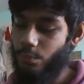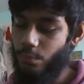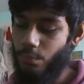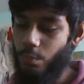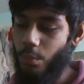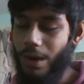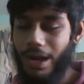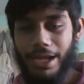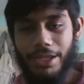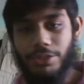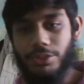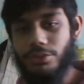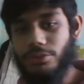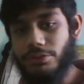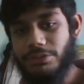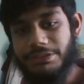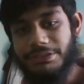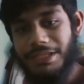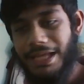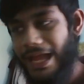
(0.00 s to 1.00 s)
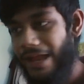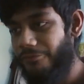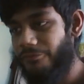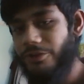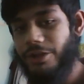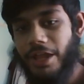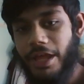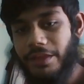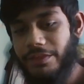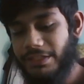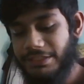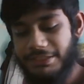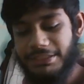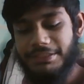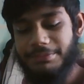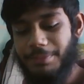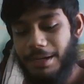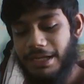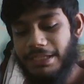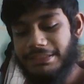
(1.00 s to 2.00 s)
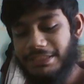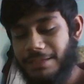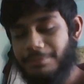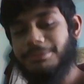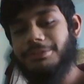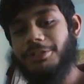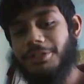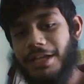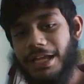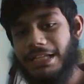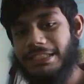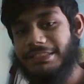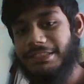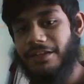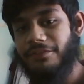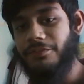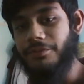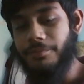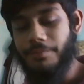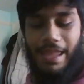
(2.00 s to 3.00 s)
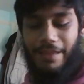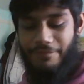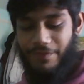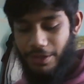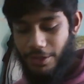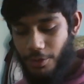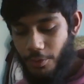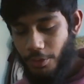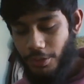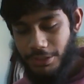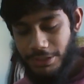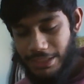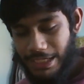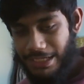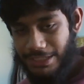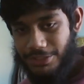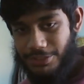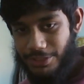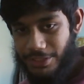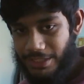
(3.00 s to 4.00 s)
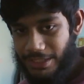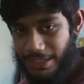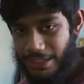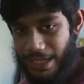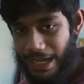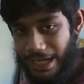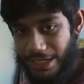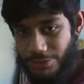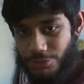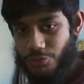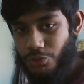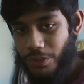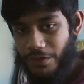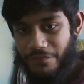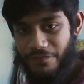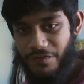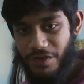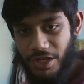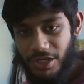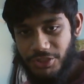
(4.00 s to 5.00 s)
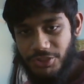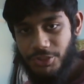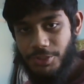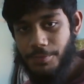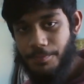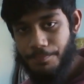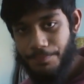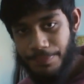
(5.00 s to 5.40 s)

what I use every day. This is my Samsung S7. If I go on into the Android version,